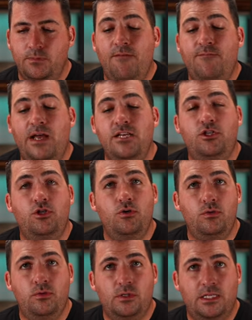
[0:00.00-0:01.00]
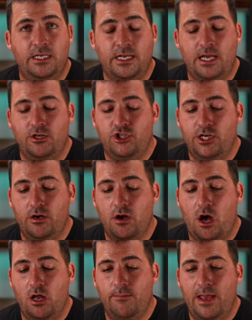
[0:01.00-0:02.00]
If I do click on
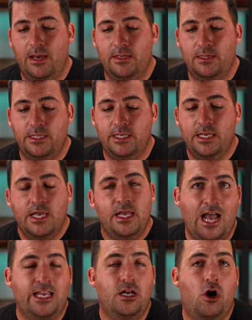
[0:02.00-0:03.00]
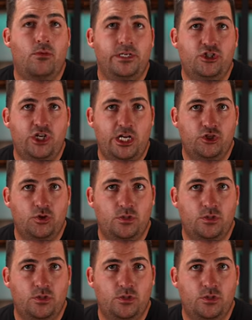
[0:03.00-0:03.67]
share automatically, I can always change